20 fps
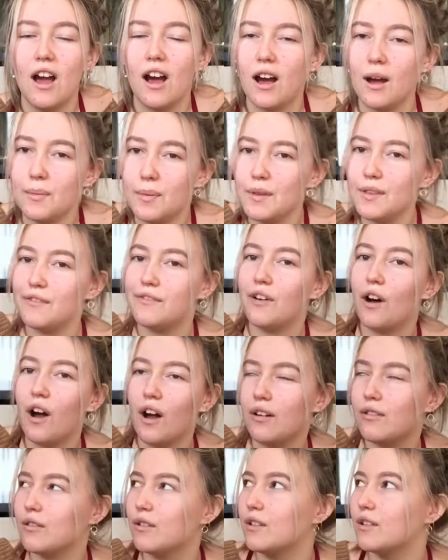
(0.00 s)
I put the
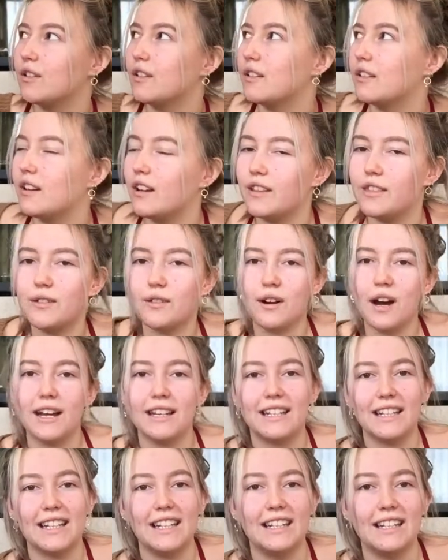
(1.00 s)
fire on, I thought
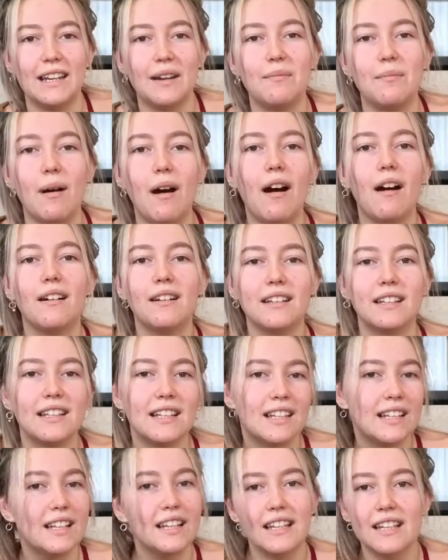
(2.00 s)
I'd need it, but
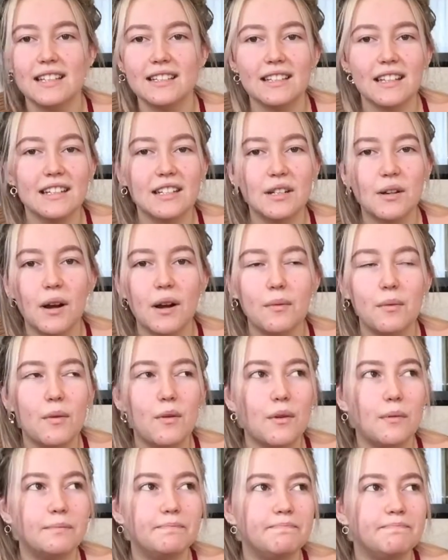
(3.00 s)
it's actually quite warm.